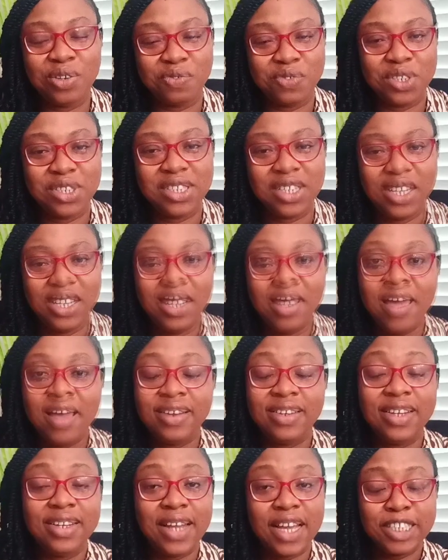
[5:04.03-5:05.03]
of the day.
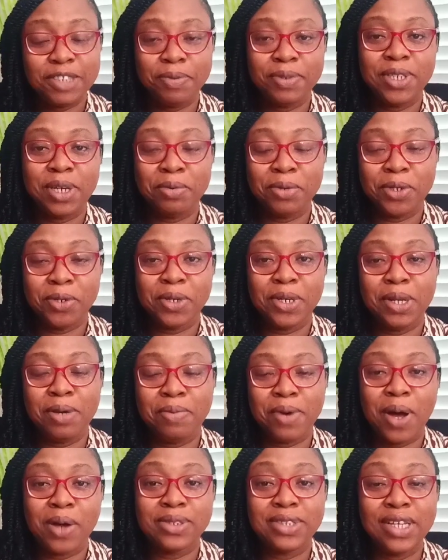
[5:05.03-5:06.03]
The next point that we're talking
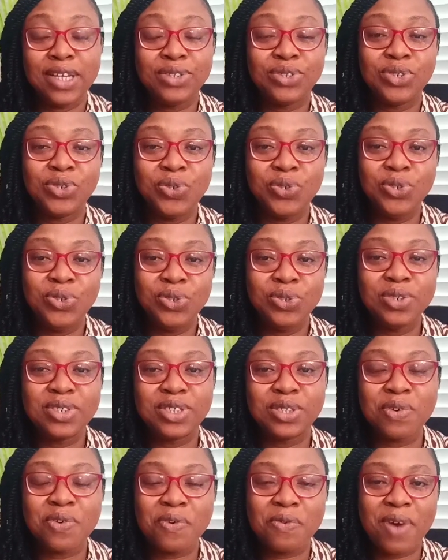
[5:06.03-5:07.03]
about is to
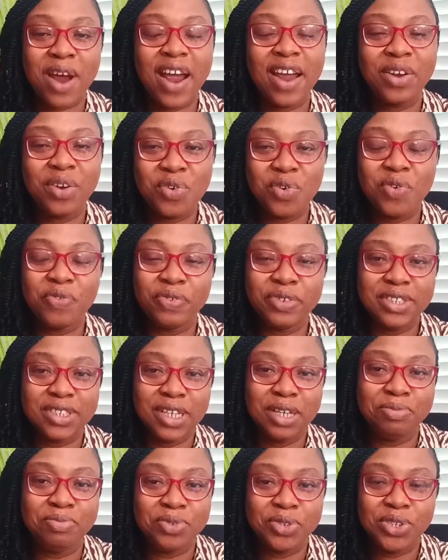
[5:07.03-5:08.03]
use the right oven
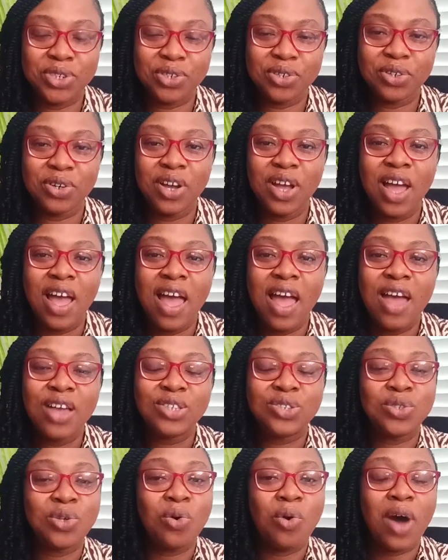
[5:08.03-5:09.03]
temperature.
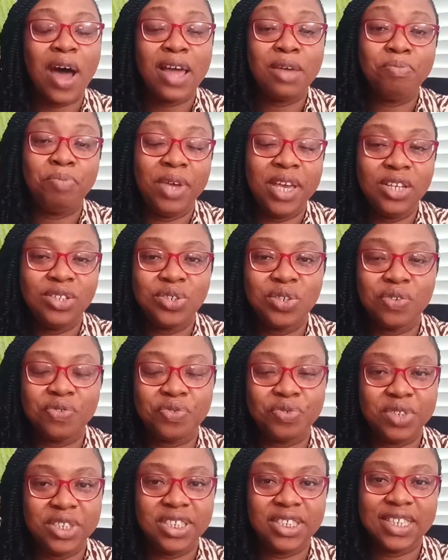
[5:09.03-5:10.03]
So I baked
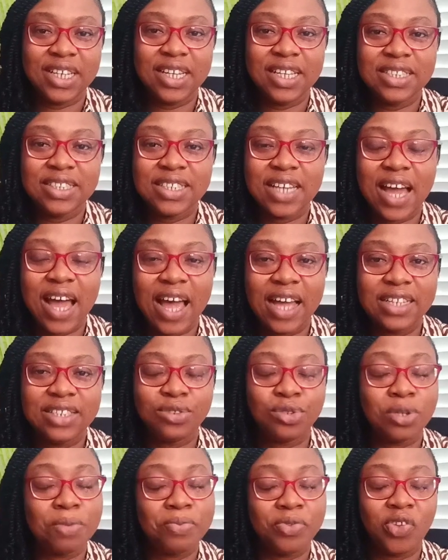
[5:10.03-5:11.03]
of recent
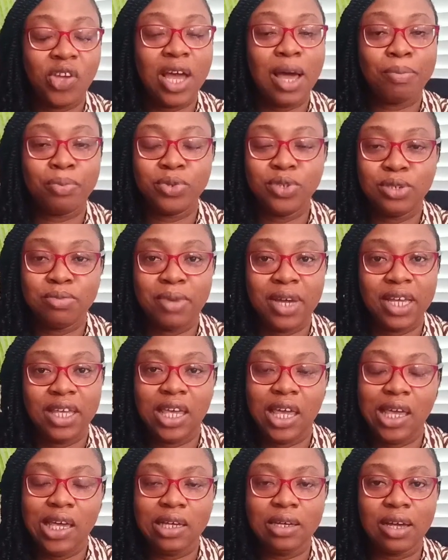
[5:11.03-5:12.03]
and something happened to my
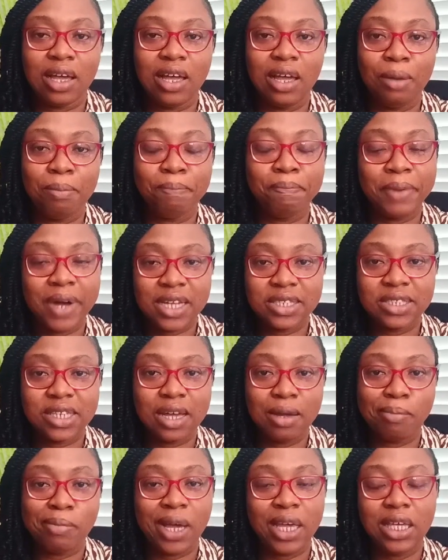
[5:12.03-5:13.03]
cake
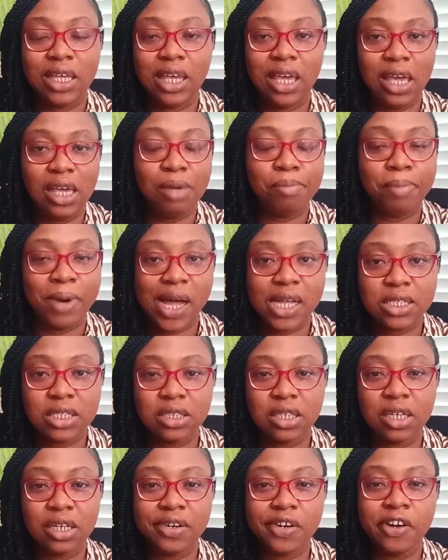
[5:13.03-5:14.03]
batter. My cake
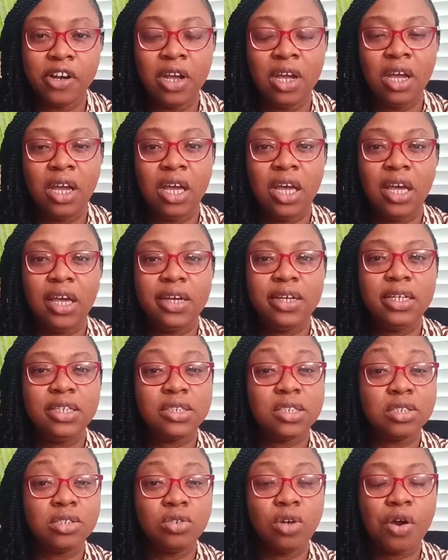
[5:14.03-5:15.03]
batter,
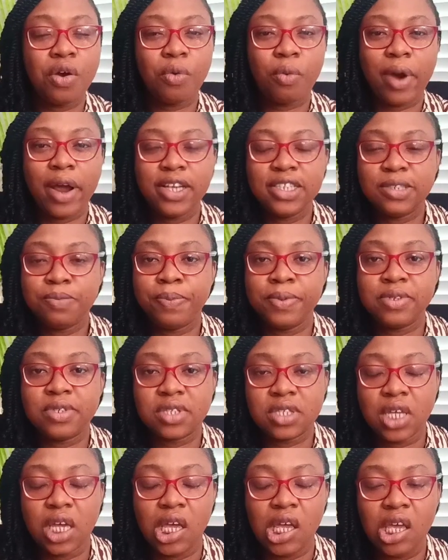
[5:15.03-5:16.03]
it did not rise per
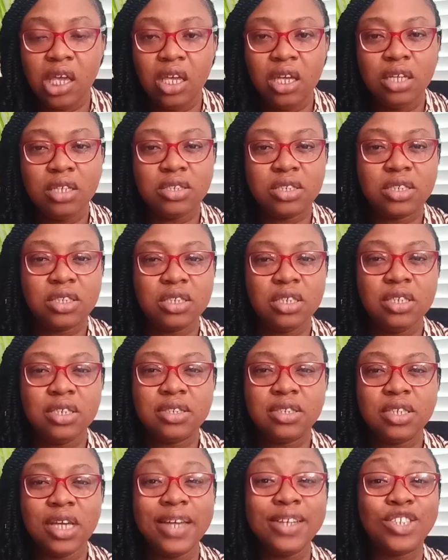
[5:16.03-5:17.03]
se,
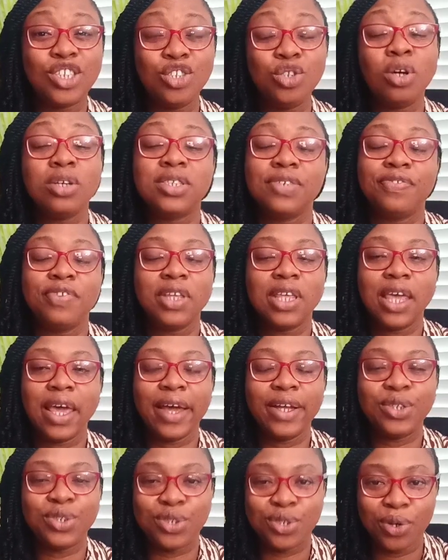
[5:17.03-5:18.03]
it did not even
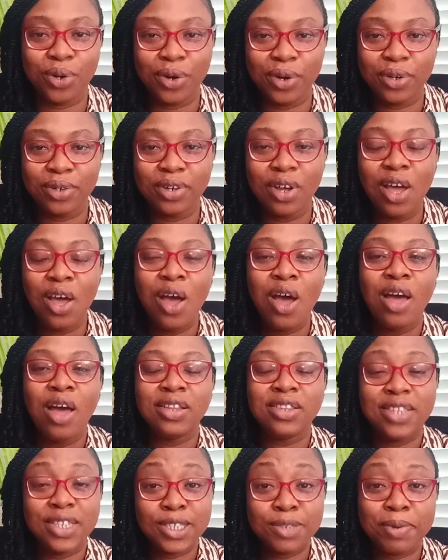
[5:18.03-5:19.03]
get done,
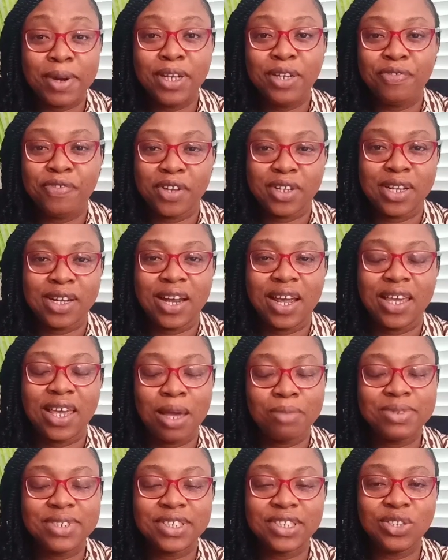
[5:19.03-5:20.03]
despite the fact that I
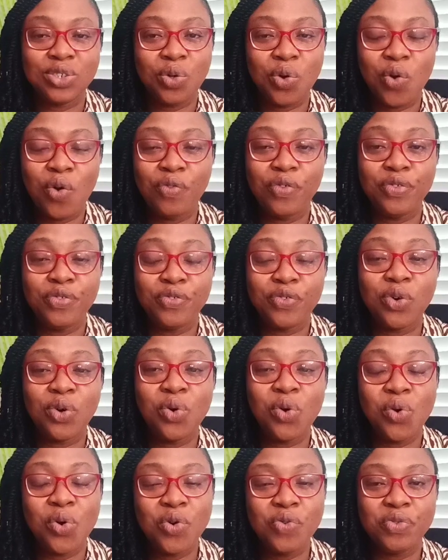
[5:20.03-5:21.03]
kept it in the oven for
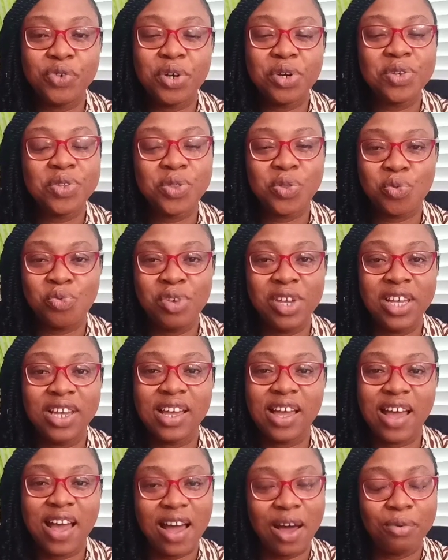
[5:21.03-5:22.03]
over 3
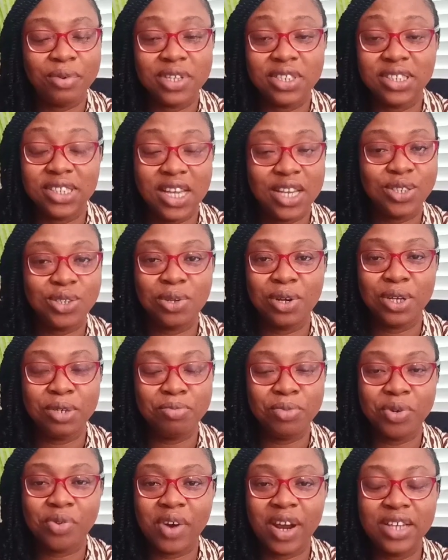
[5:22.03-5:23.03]
hours. Yes, you
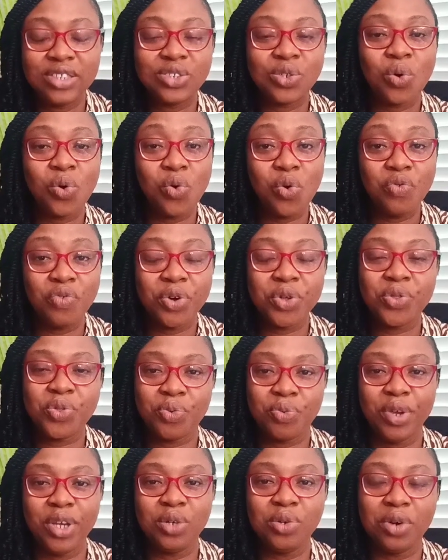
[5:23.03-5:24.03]
heard me right, over
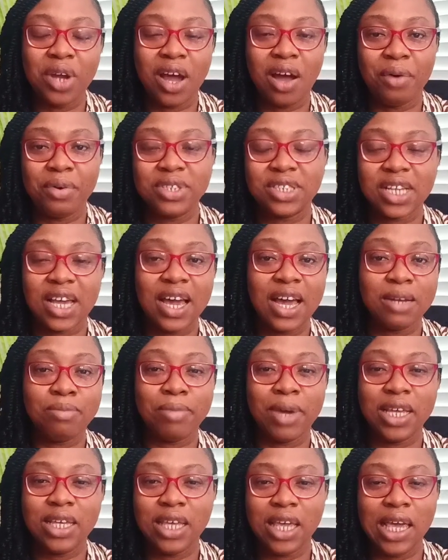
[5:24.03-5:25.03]
3 good hours. I had
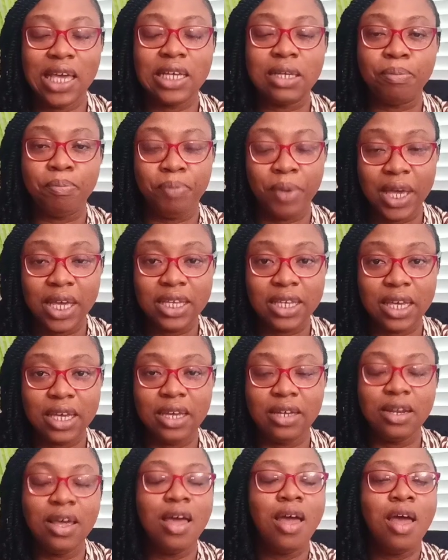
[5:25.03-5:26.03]
my cake
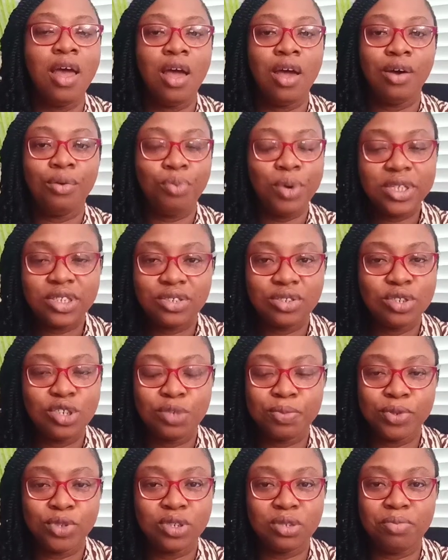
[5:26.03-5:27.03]
baking, which is not
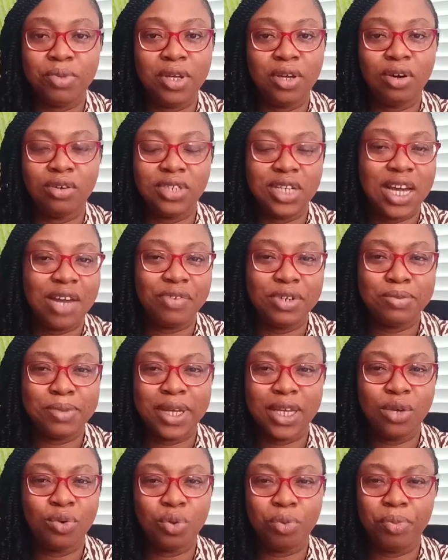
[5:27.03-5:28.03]
supposed to be. On the average,
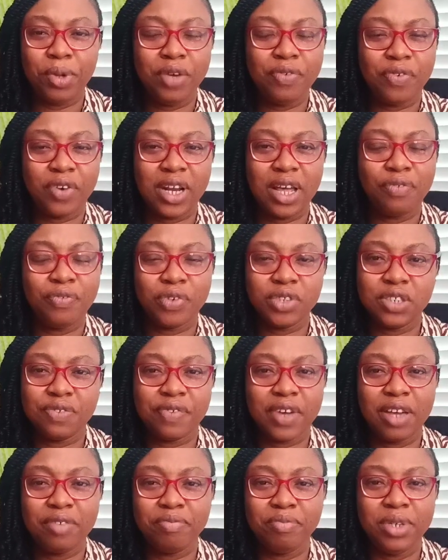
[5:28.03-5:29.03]
my cake will bake for like
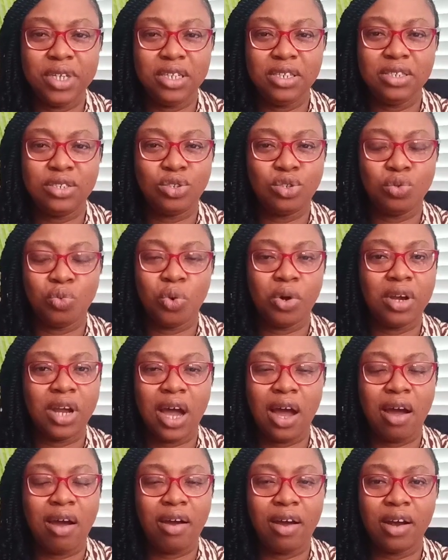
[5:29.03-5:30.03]
45 minutes to 1
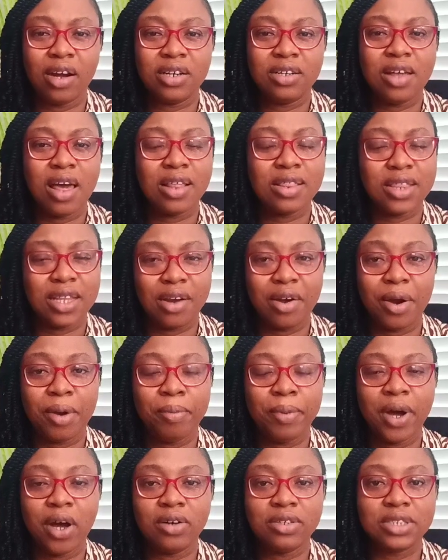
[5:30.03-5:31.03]
hour
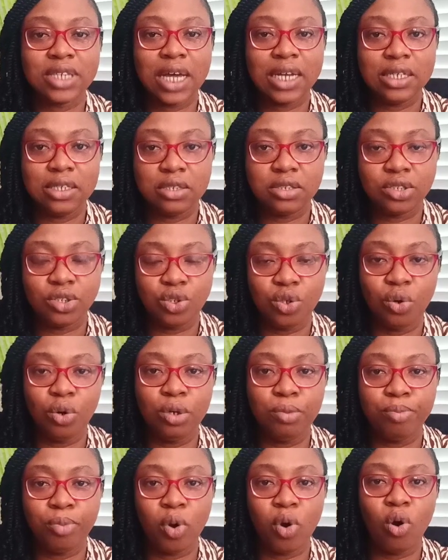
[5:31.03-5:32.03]
thereabouts, and it's
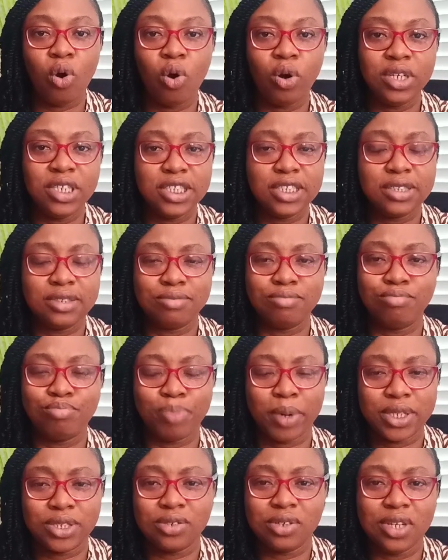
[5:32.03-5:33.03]
done. But on this
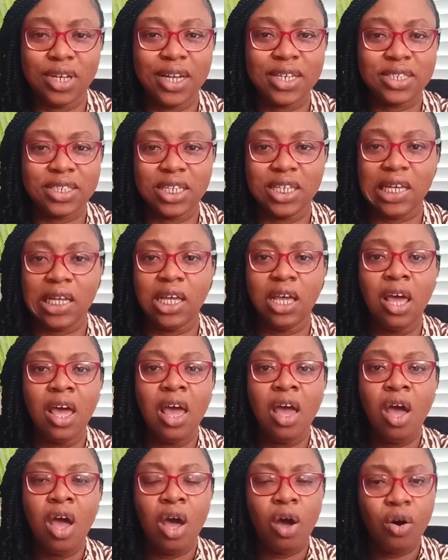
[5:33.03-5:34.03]
particular day,
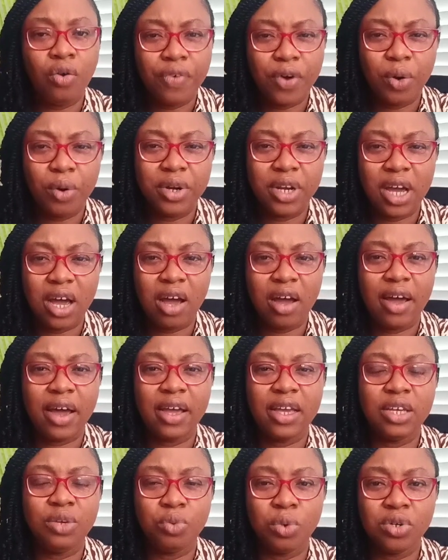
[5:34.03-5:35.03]
over 1
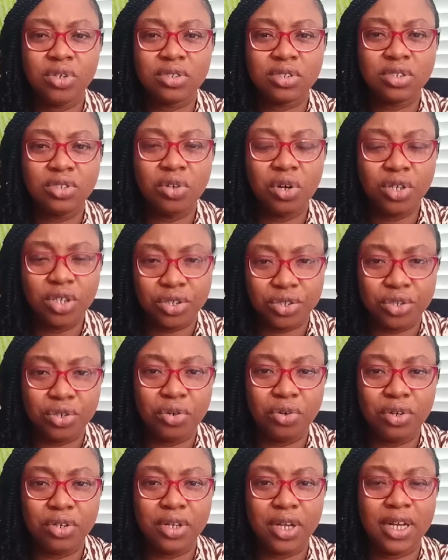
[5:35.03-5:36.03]
hour, it was not
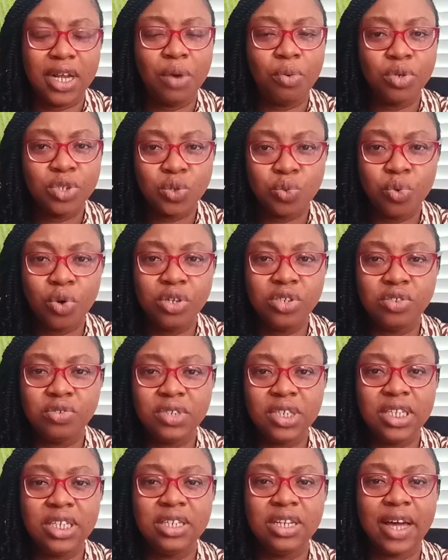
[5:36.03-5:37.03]
done, and I was
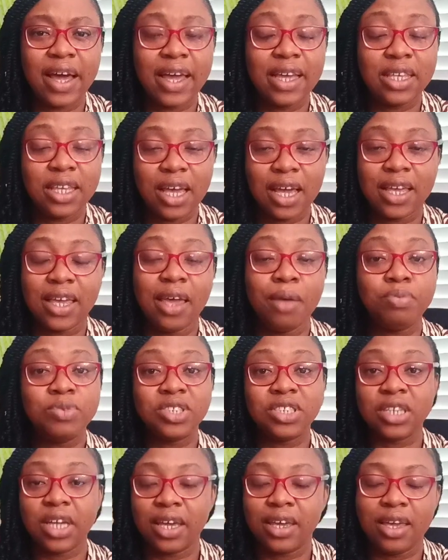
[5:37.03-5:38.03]
wondering. I
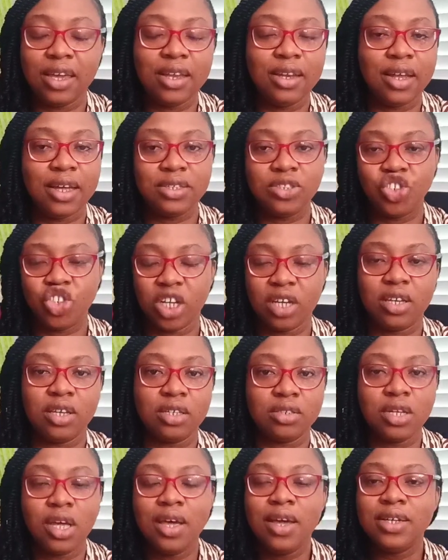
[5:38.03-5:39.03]
kept checking and
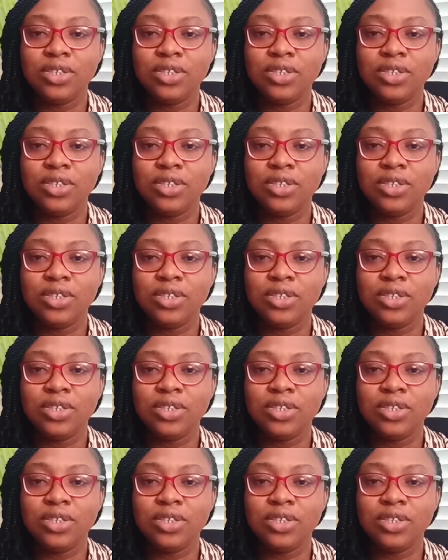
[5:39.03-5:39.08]
checking.